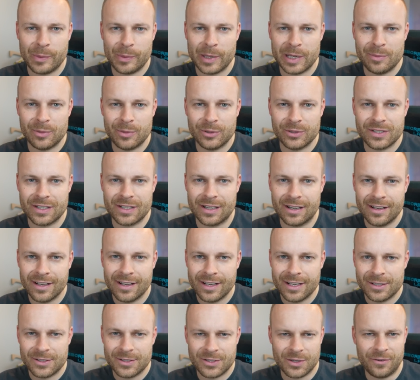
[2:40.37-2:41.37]
people to,
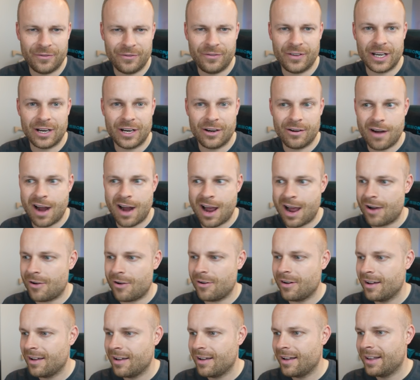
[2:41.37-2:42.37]
to figure
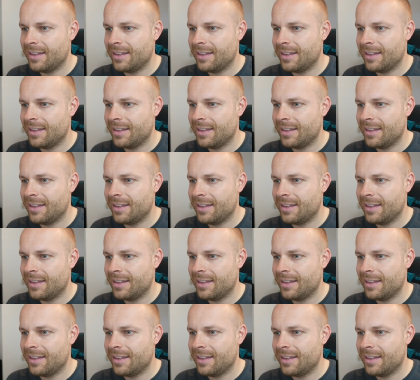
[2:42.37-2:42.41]
out,